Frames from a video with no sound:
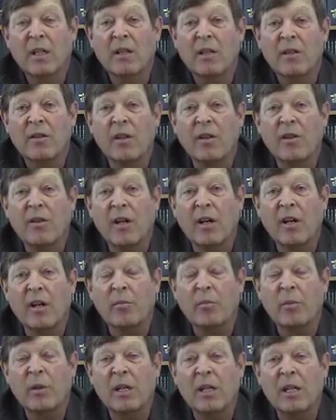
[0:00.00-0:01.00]
The
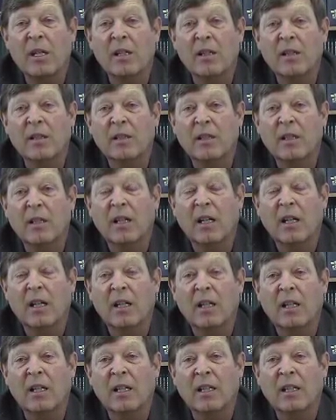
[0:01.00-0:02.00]
therapy
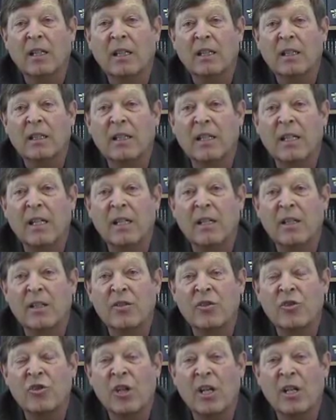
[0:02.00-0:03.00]

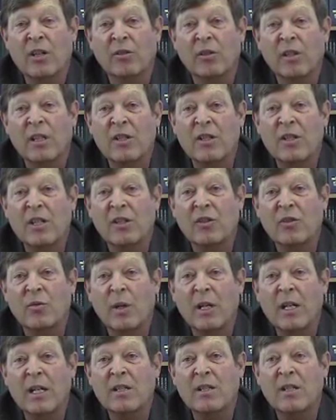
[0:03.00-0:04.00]
is generally 6
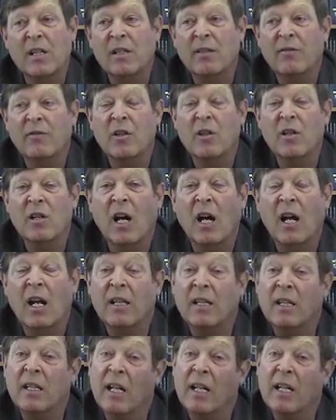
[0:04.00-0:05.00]
weeks, and if you're
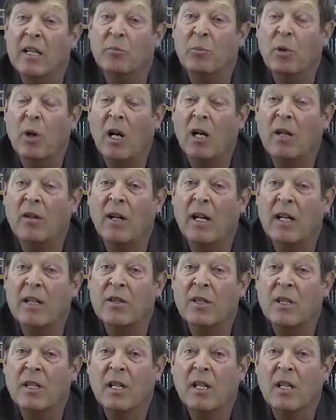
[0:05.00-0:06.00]
not getting
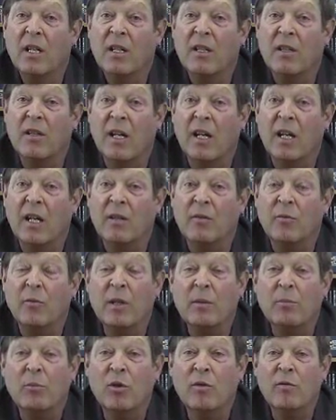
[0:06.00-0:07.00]
progress, then
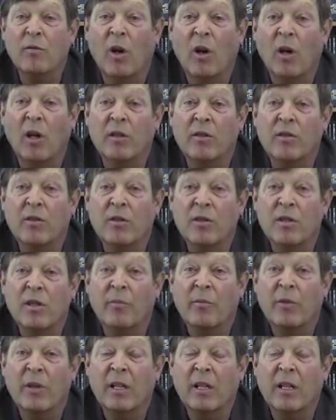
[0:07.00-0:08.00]
we move on to
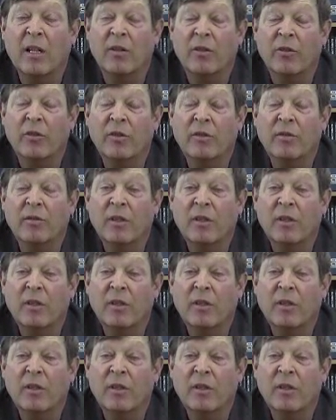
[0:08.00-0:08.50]
something else.